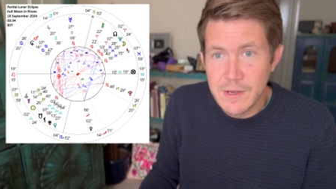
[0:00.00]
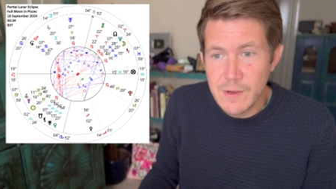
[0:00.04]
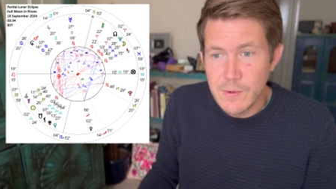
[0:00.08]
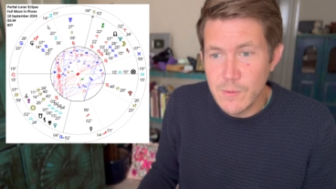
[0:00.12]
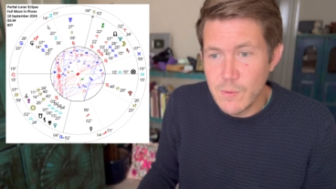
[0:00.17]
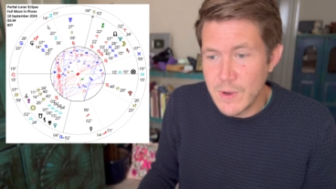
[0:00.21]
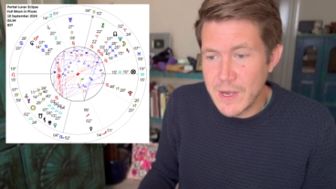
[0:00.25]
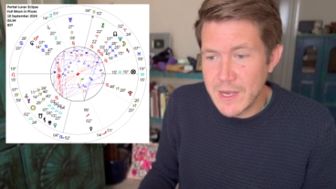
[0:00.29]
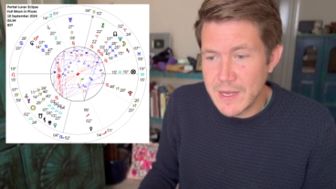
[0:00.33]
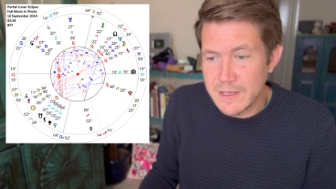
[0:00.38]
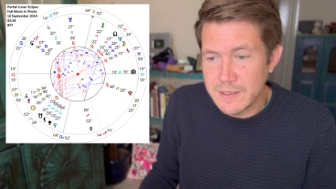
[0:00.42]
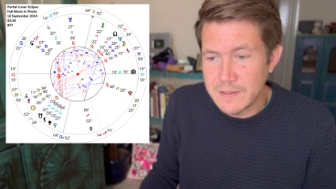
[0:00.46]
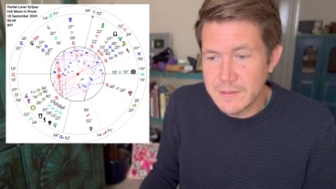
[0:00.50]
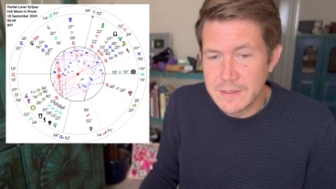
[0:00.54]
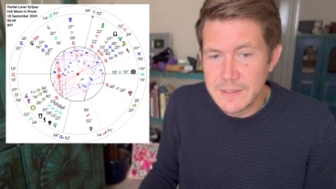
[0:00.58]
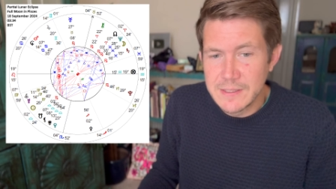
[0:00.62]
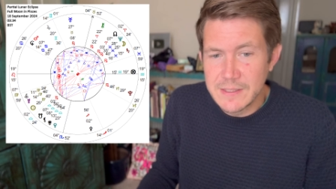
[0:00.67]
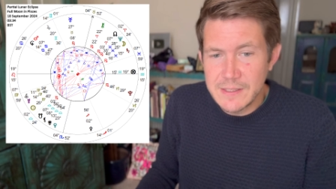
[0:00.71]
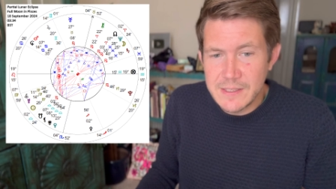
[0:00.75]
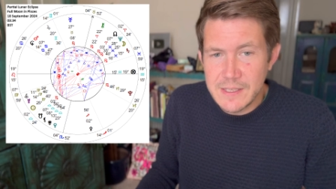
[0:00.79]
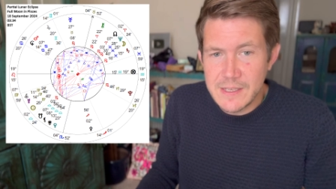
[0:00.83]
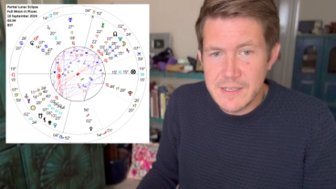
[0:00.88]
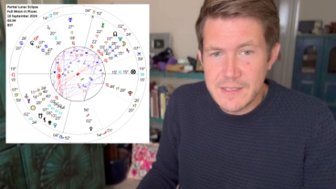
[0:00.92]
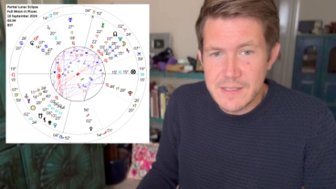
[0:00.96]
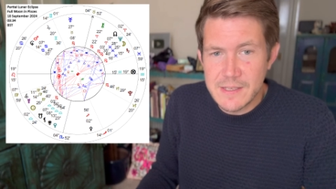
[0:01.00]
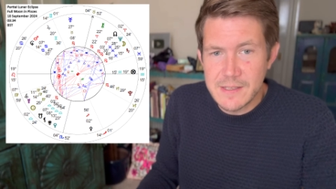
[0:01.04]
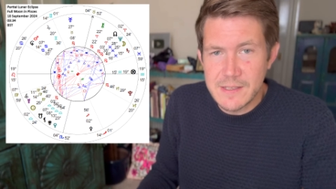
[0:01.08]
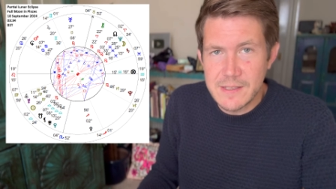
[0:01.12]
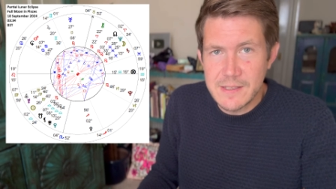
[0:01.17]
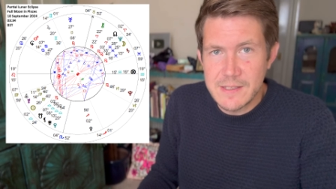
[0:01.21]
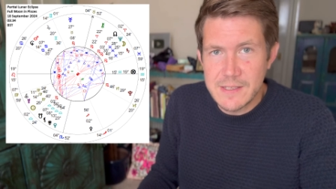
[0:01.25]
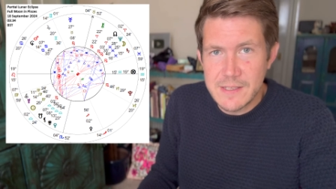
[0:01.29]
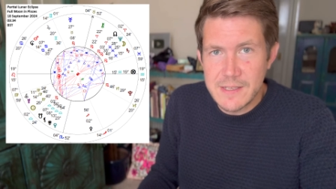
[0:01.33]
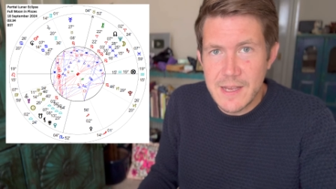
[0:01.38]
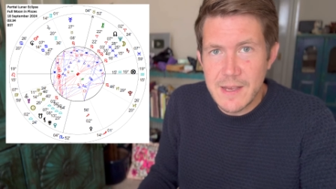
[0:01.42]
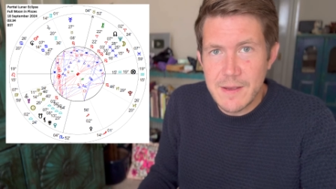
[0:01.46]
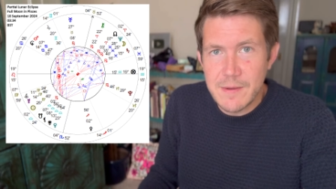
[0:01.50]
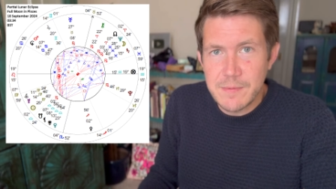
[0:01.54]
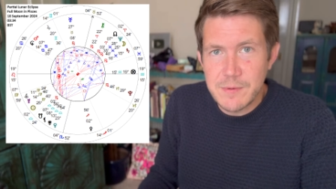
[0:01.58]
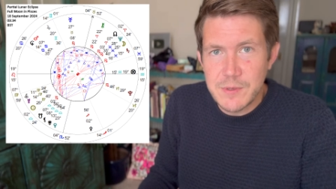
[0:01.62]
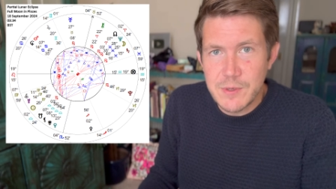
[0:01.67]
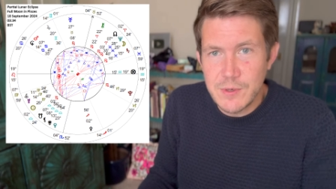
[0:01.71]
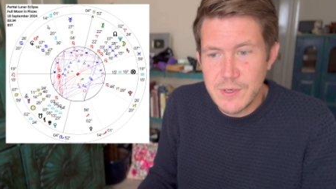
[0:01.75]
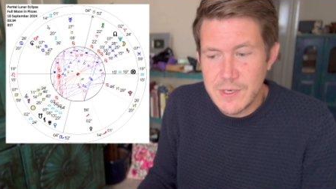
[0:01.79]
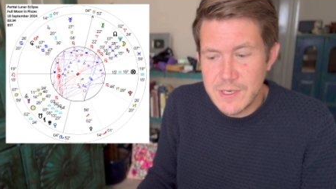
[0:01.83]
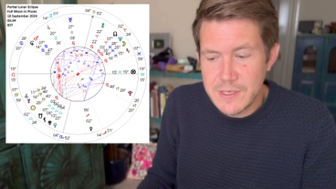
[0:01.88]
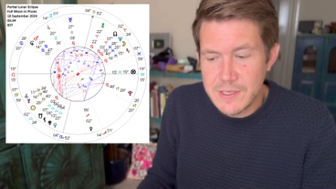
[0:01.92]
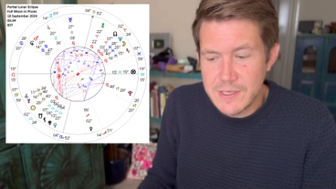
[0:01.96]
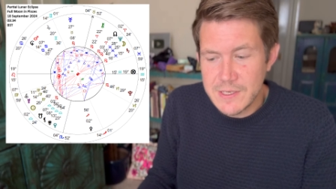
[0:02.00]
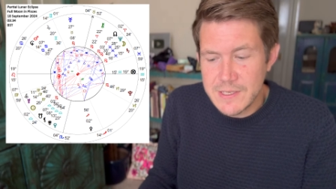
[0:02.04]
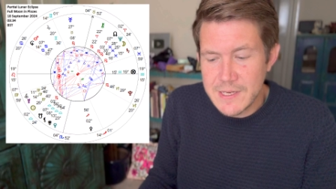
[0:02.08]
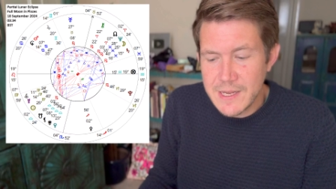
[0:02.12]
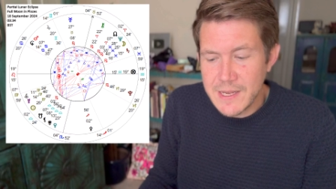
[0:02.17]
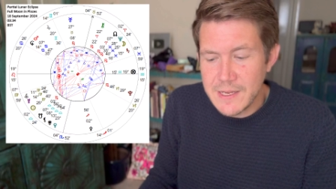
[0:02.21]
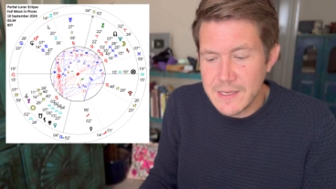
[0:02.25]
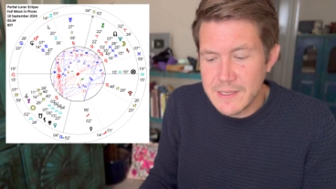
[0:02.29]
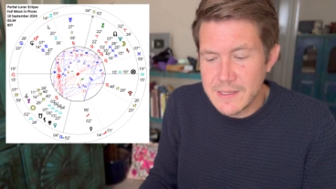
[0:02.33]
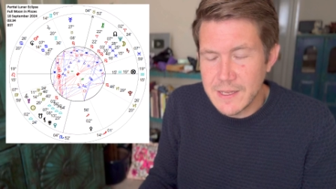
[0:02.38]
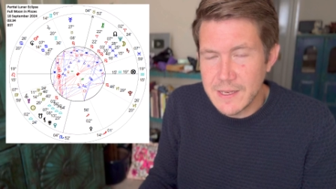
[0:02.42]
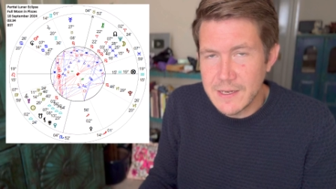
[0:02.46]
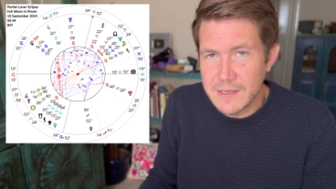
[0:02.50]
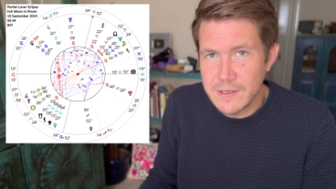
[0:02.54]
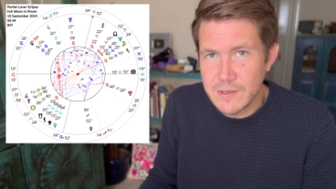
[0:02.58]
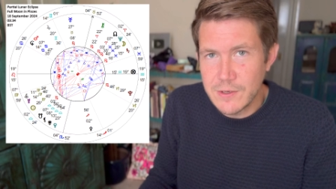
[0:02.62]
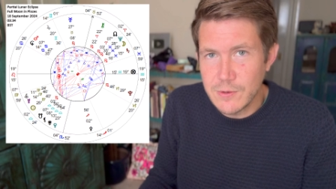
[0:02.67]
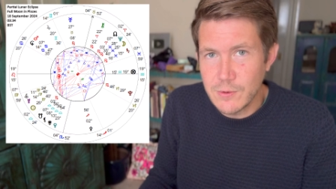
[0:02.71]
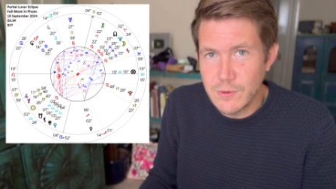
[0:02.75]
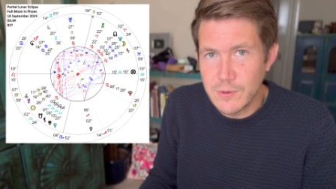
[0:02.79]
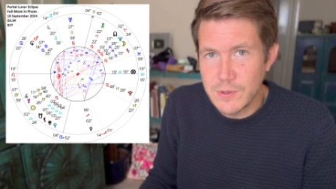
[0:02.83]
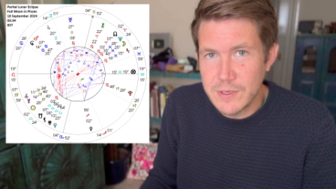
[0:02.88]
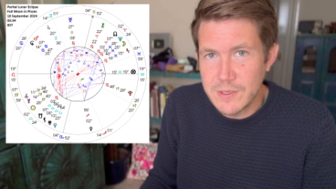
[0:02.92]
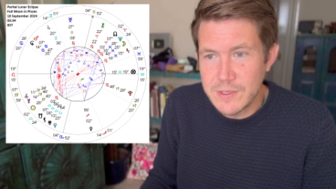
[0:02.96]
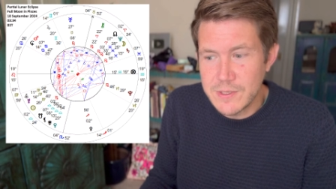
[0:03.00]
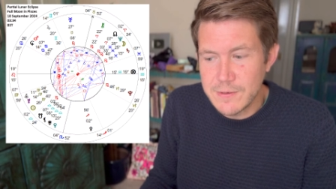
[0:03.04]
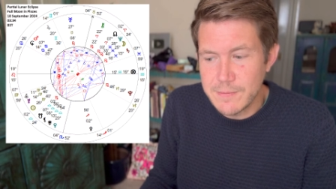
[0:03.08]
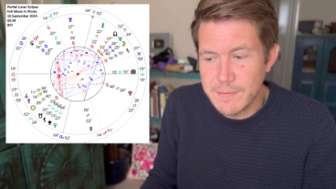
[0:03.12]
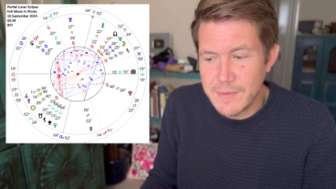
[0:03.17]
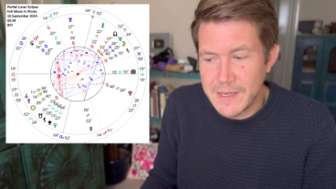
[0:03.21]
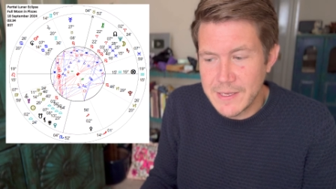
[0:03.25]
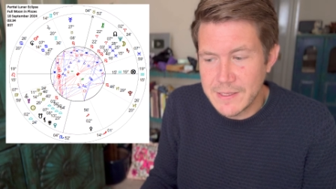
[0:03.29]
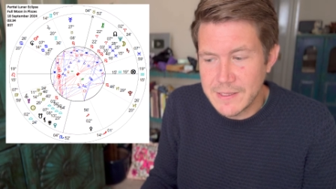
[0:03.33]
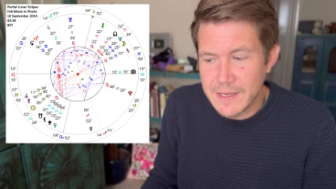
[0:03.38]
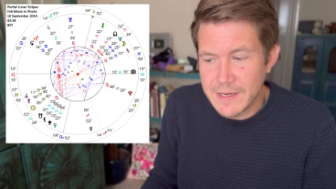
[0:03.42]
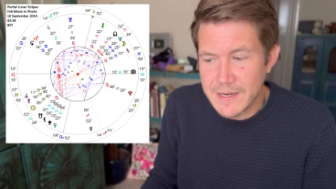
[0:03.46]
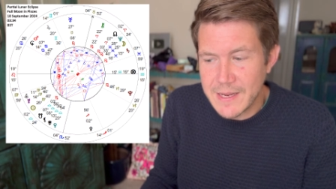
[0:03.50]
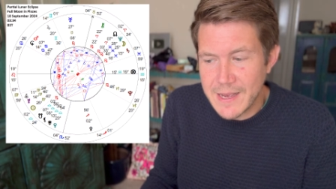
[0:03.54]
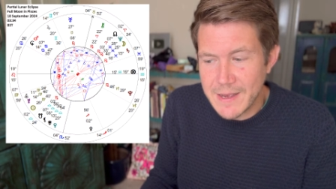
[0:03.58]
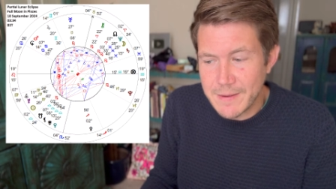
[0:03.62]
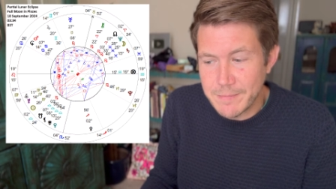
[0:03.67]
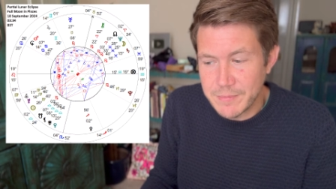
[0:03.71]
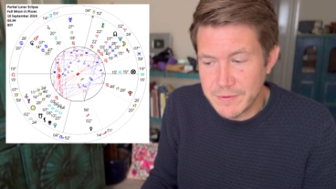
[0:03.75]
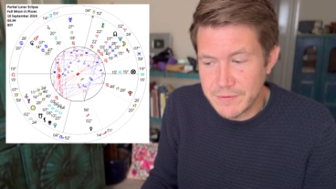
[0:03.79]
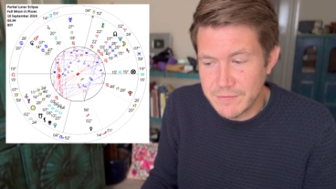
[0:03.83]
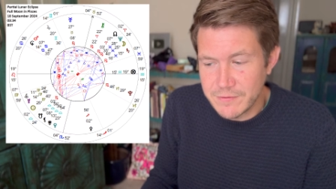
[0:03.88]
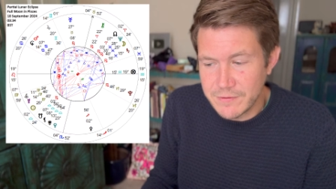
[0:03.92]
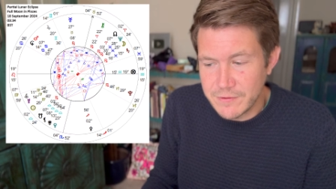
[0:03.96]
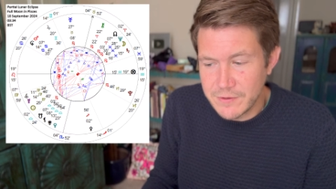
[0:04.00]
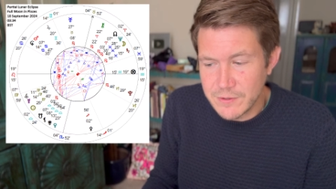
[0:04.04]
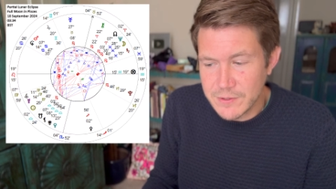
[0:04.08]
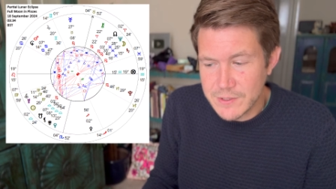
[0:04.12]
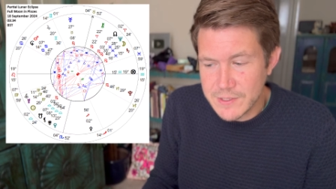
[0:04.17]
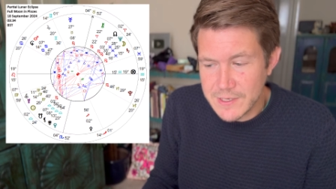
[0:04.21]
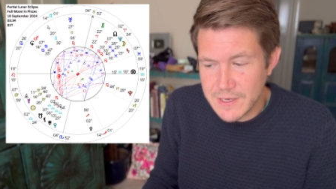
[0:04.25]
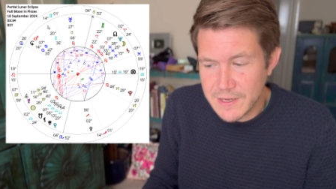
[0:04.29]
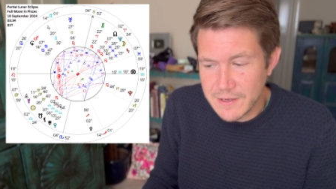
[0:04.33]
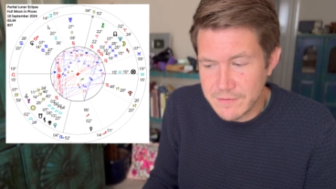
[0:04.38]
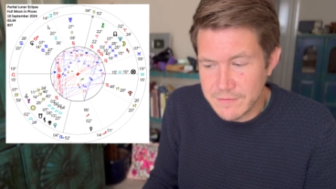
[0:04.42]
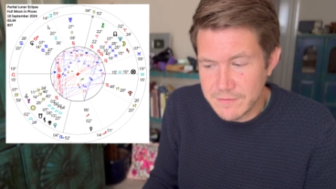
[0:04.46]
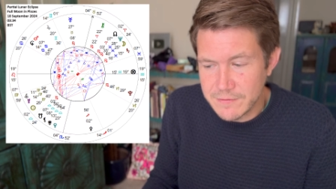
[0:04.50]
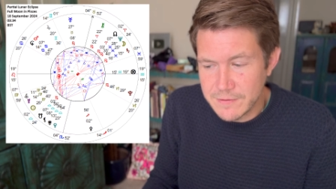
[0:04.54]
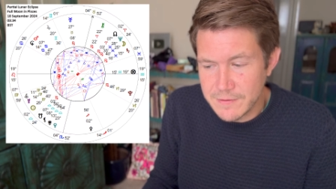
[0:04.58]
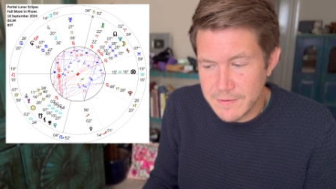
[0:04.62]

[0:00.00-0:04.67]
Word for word: well, these are the steps you need to take then in order to make that happen for yourself.